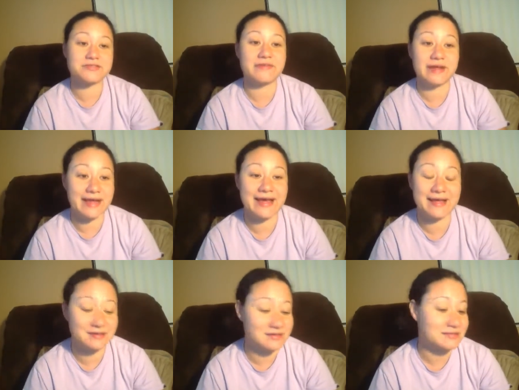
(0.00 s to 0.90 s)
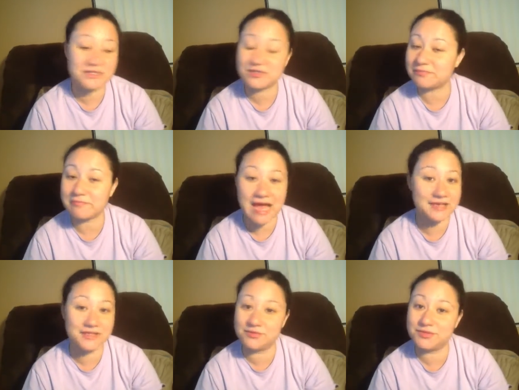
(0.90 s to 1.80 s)
as I had because I'm such a
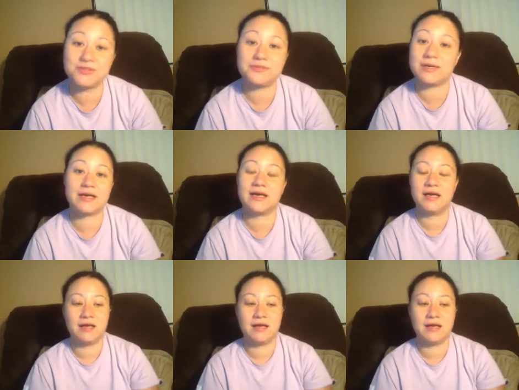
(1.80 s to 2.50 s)
bad YouTuber.